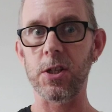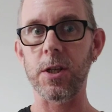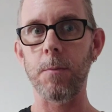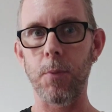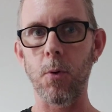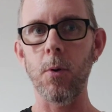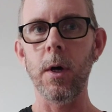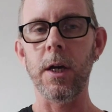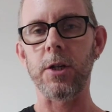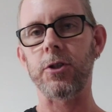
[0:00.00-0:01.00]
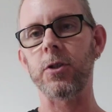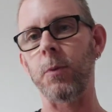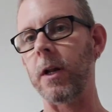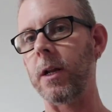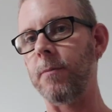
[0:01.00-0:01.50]
simple. It's just
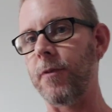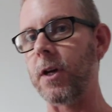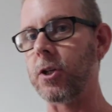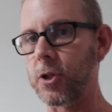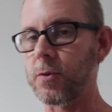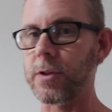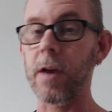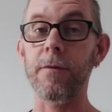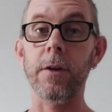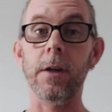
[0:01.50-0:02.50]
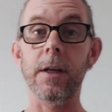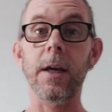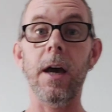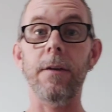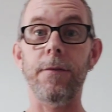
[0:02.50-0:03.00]
one of them things you definitely
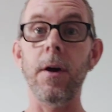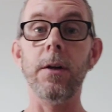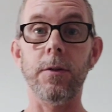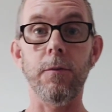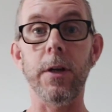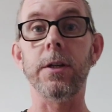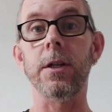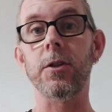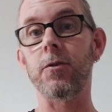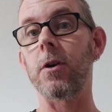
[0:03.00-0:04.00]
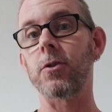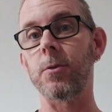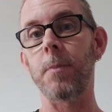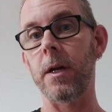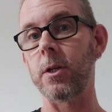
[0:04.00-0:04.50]
have to read the
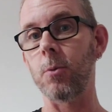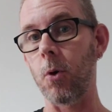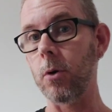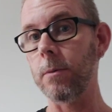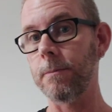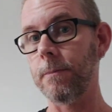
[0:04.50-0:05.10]
instruction manual on.